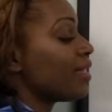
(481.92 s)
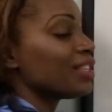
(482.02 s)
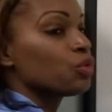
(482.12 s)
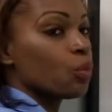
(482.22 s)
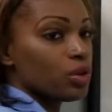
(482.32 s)

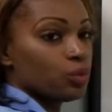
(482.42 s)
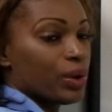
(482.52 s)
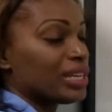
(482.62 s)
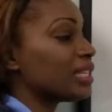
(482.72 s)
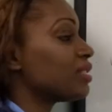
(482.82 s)
That's one
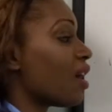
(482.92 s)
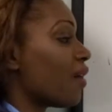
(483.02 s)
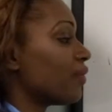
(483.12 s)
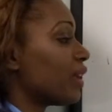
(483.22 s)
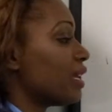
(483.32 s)
way to
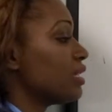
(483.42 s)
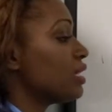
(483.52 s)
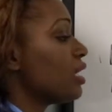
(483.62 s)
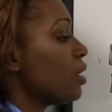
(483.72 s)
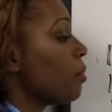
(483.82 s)
solve
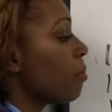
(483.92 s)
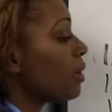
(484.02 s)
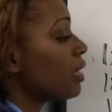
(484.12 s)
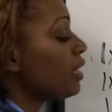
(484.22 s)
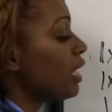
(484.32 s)
this.
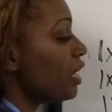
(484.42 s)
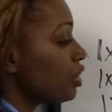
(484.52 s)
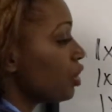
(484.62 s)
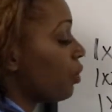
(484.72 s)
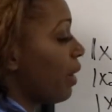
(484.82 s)
But an
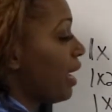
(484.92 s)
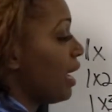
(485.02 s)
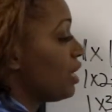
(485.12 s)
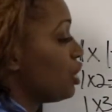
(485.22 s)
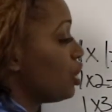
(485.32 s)
easier
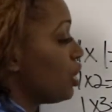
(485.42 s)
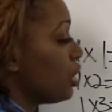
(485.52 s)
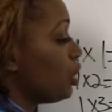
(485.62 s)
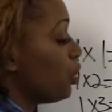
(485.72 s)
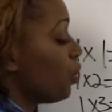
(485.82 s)
way is to
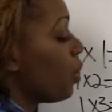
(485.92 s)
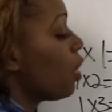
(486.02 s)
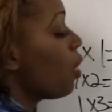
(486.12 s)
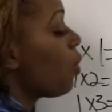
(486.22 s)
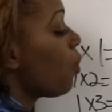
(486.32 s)
do
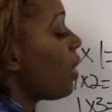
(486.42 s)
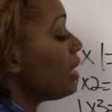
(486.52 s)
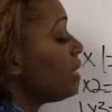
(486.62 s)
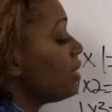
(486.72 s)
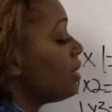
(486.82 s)

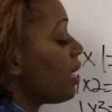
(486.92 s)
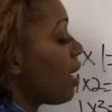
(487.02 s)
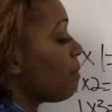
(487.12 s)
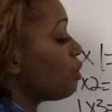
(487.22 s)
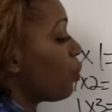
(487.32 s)
what
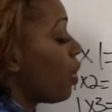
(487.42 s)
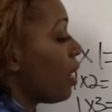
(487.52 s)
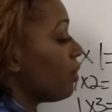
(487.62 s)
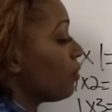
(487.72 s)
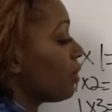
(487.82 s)
times
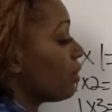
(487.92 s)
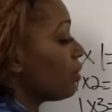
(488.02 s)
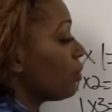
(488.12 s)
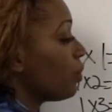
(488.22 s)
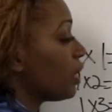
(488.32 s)
1
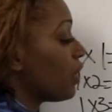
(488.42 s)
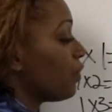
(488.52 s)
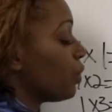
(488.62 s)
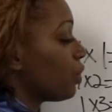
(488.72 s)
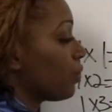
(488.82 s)
will give
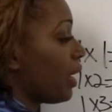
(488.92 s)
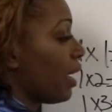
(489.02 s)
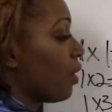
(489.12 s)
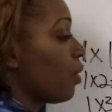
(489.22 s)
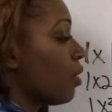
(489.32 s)
you 3.